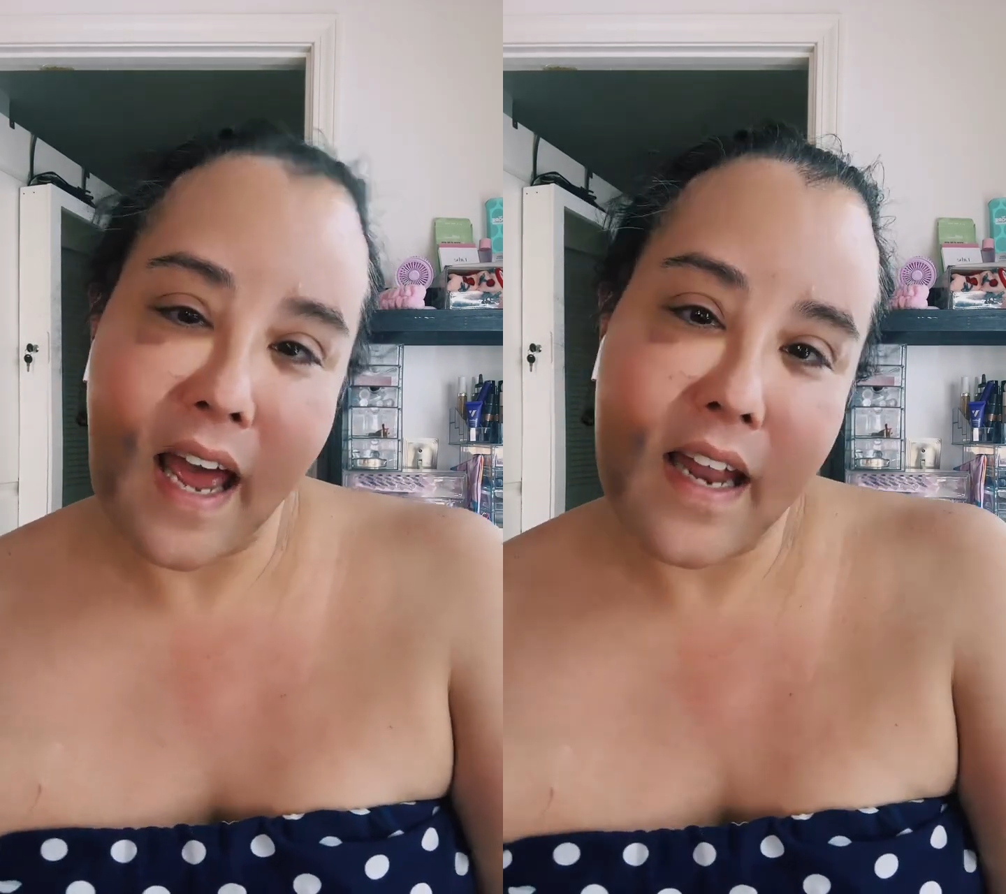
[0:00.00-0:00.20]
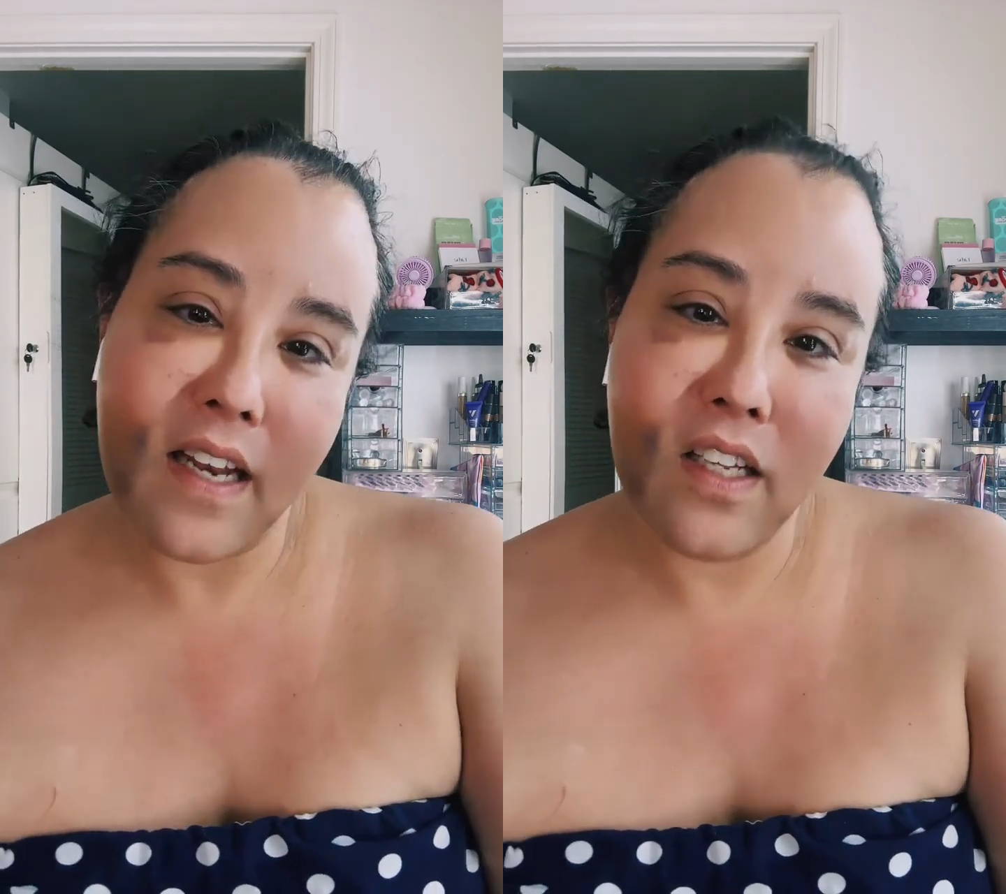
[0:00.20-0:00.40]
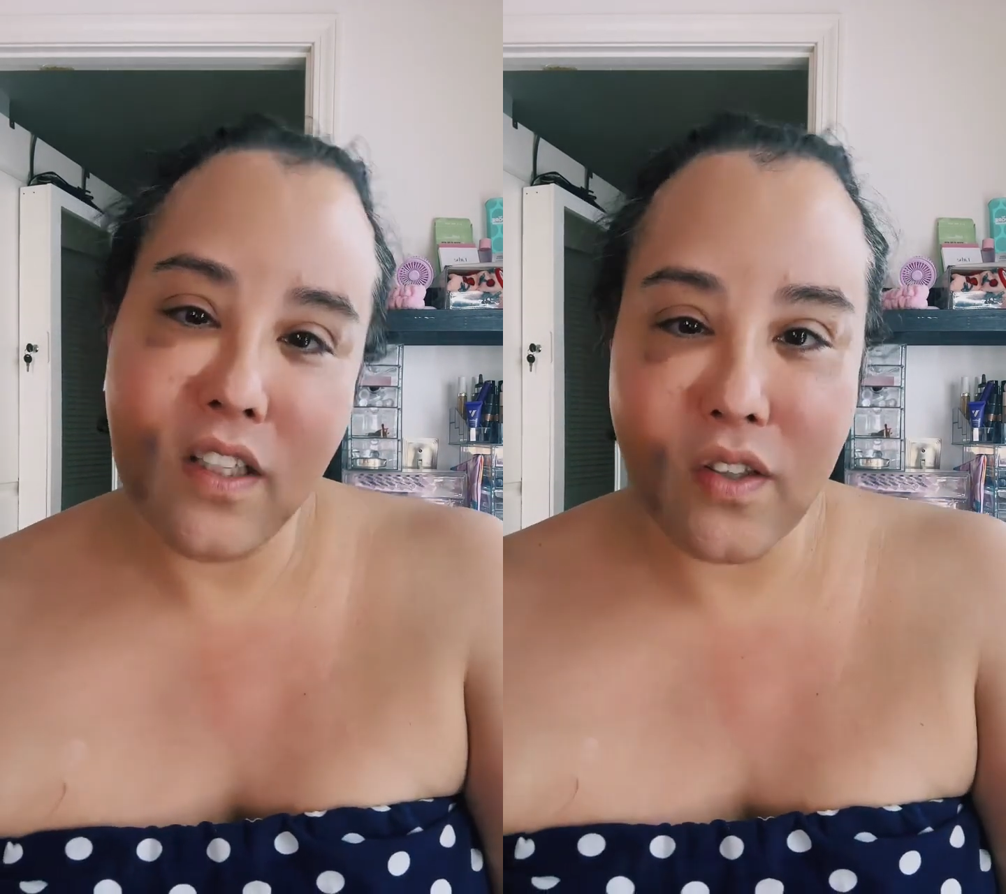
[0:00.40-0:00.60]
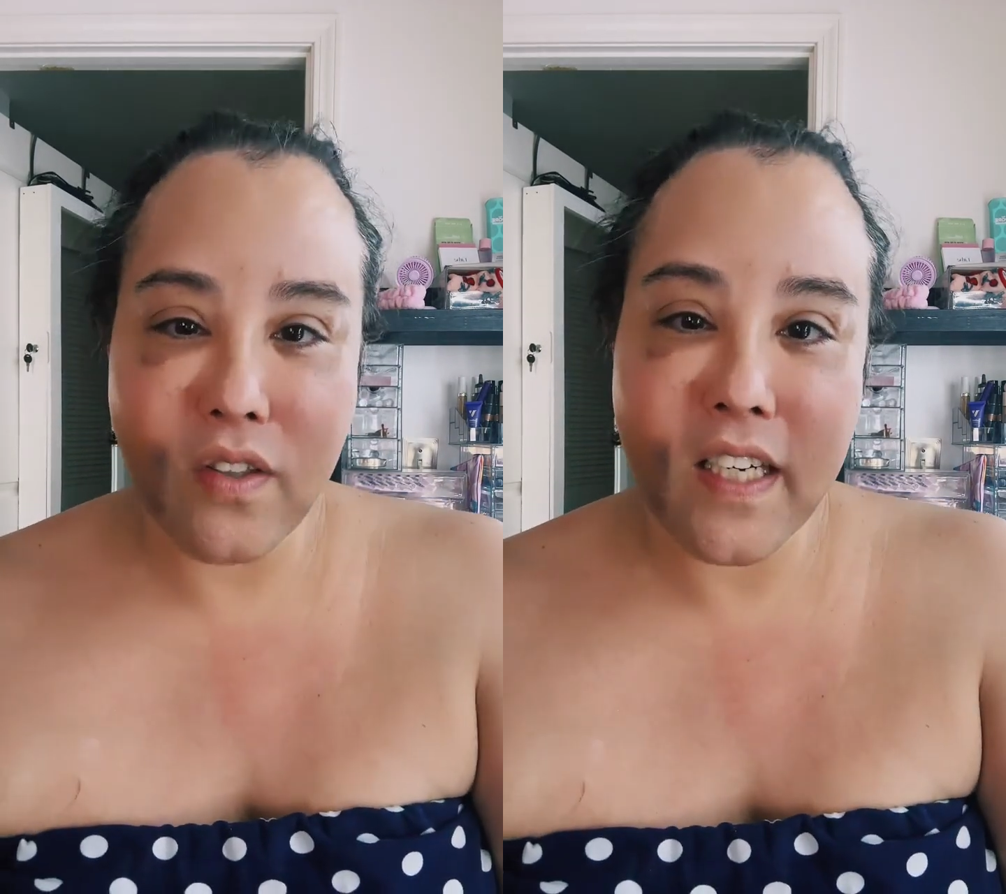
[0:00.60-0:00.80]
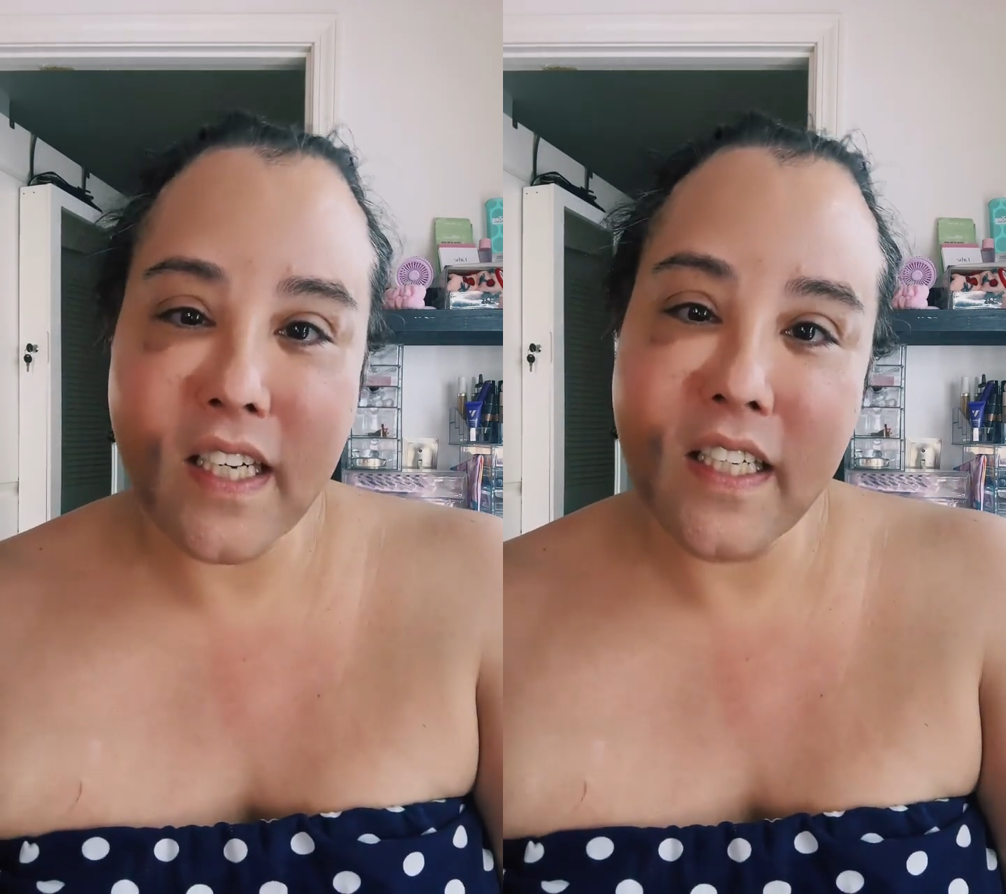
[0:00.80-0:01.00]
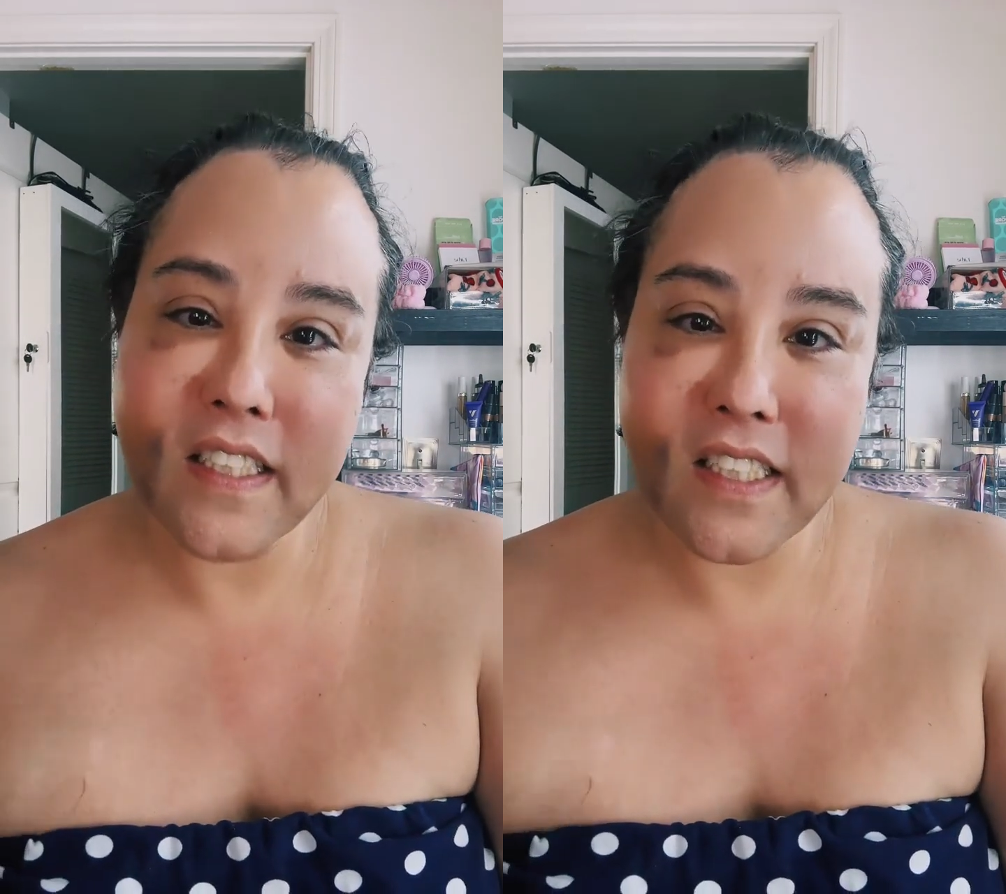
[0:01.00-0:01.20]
at Luna